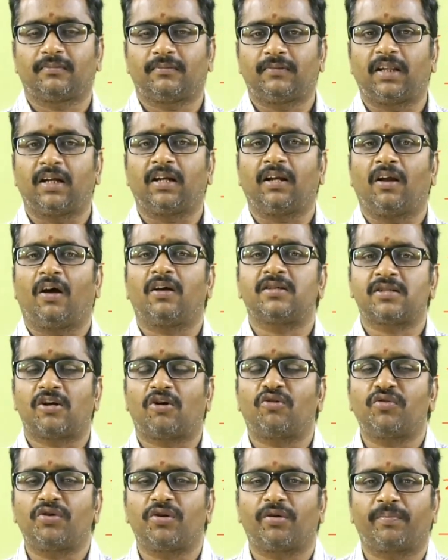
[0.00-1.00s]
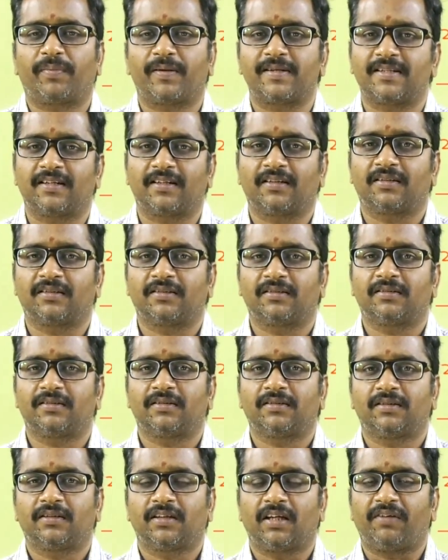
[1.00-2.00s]
then loss how you represent?
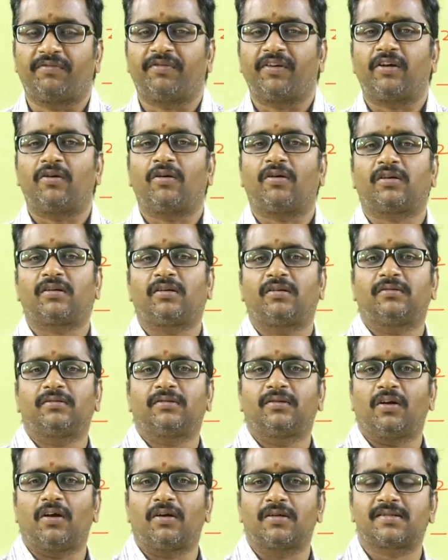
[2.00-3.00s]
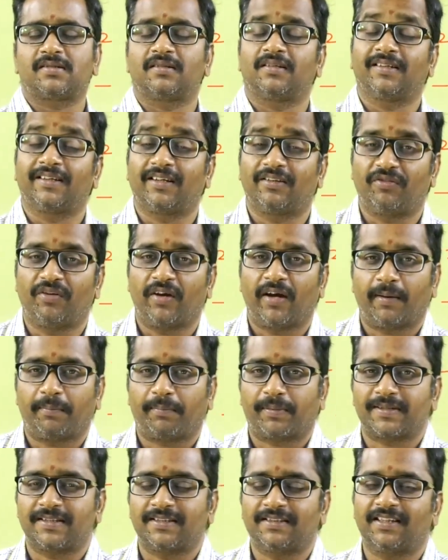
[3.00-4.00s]
If I got loss, we
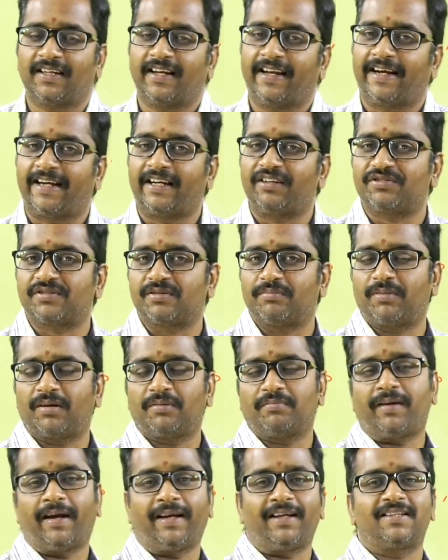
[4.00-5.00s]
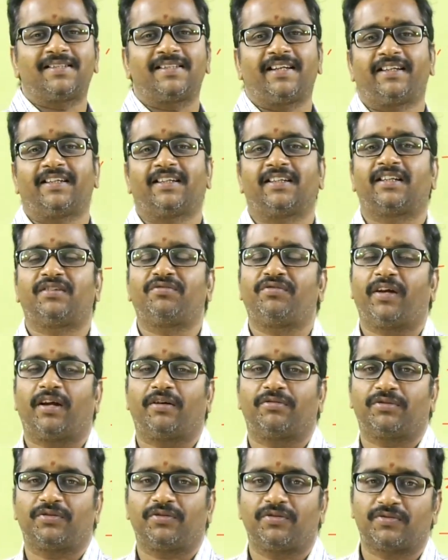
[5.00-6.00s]
represent the negative symbol, minus 800 we
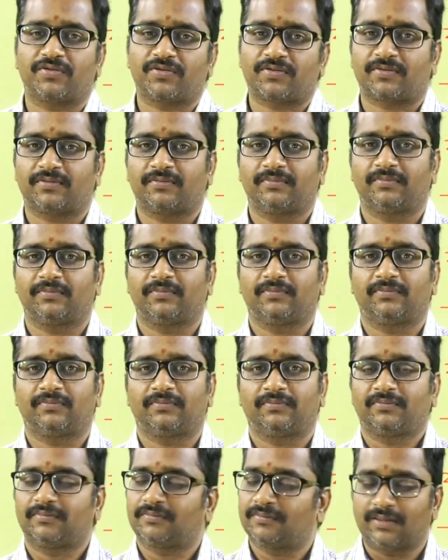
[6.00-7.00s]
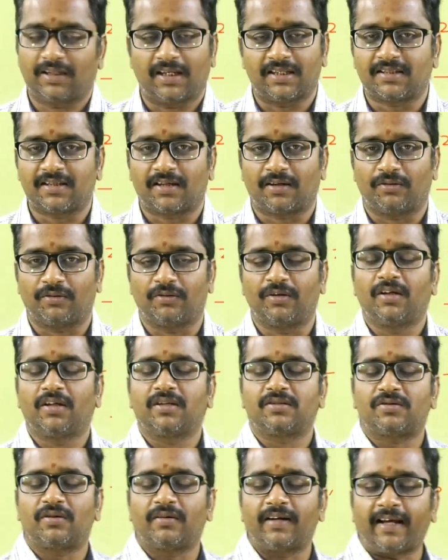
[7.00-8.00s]
have to use. Yes or no?
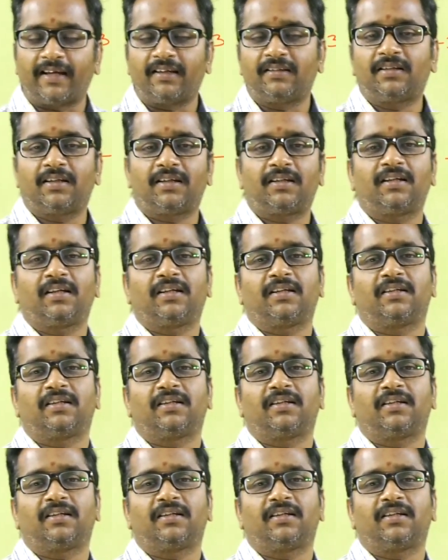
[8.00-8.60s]
So like that,